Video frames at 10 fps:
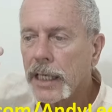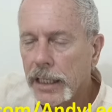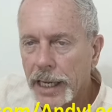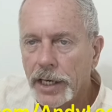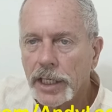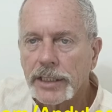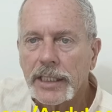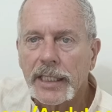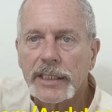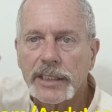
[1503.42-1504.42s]

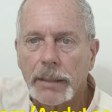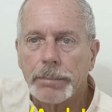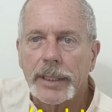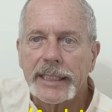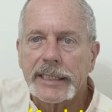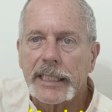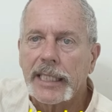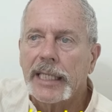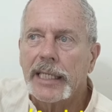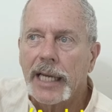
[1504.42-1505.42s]
clarity,
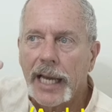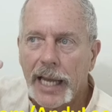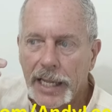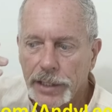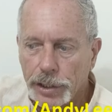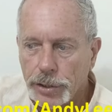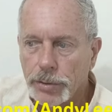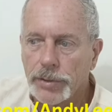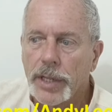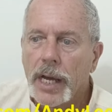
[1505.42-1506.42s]
simplicity, and the
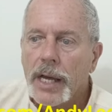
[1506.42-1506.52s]
truth.